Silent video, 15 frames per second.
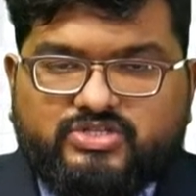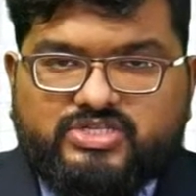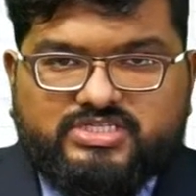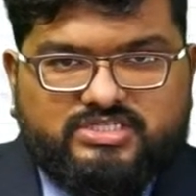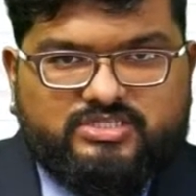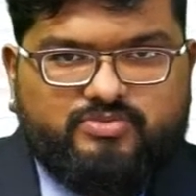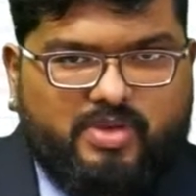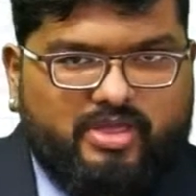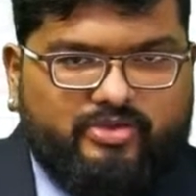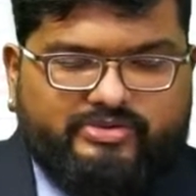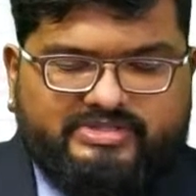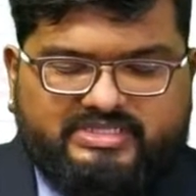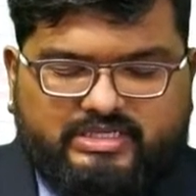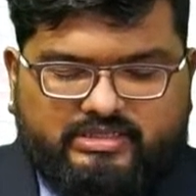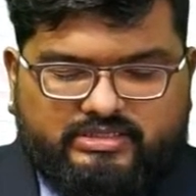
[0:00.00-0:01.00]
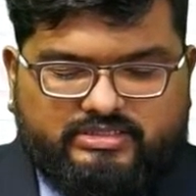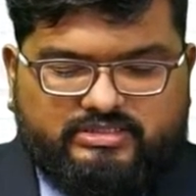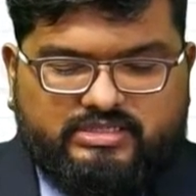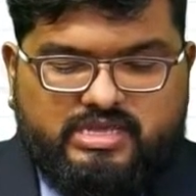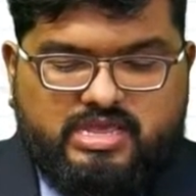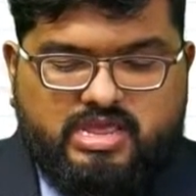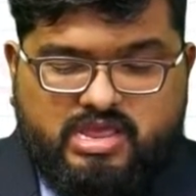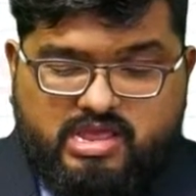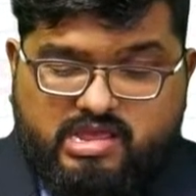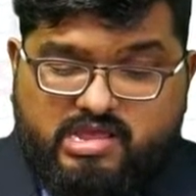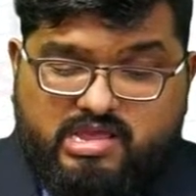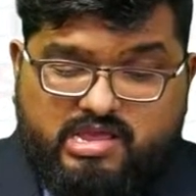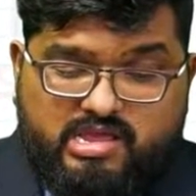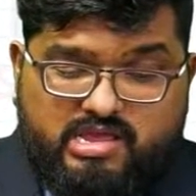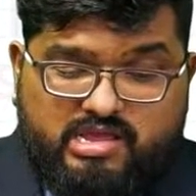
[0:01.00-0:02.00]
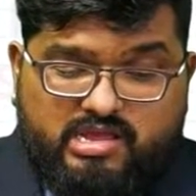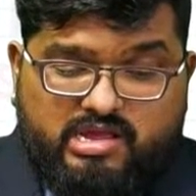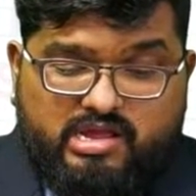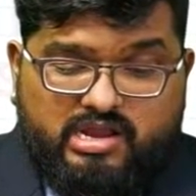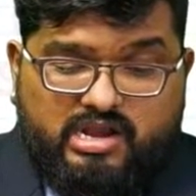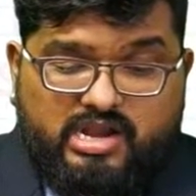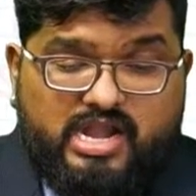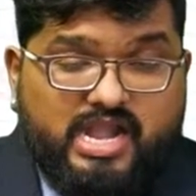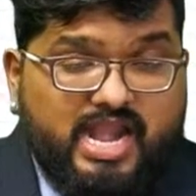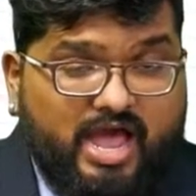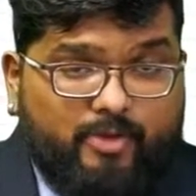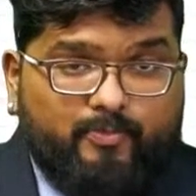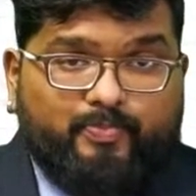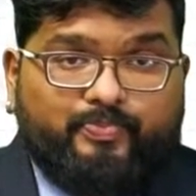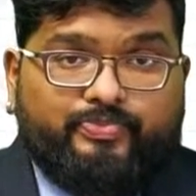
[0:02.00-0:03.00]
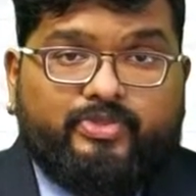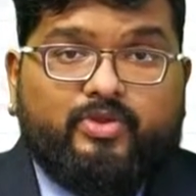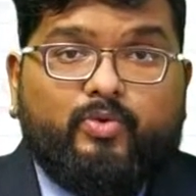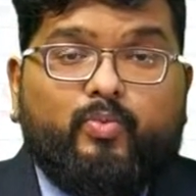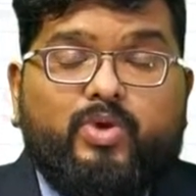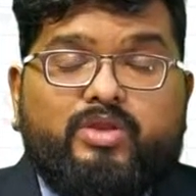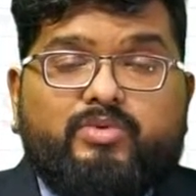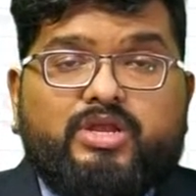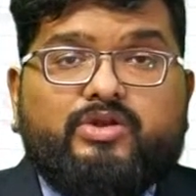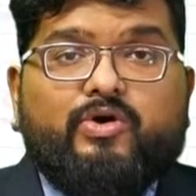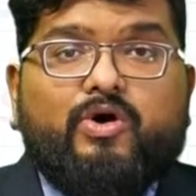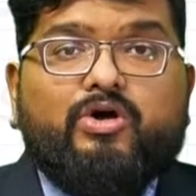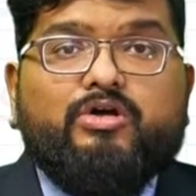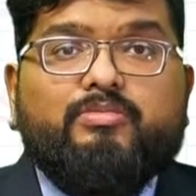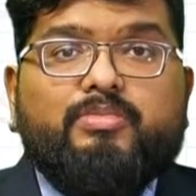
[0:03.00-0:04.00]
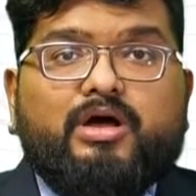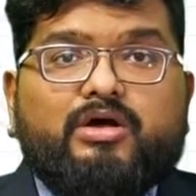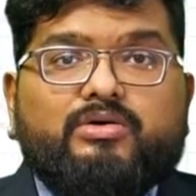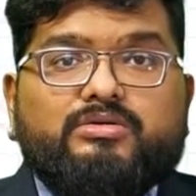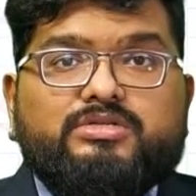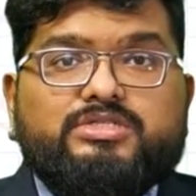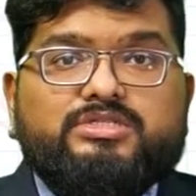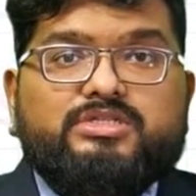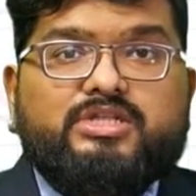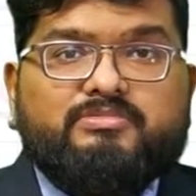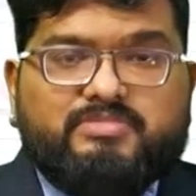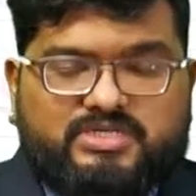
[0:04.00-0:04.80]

so this is where you'll see this. Now, when we talk about the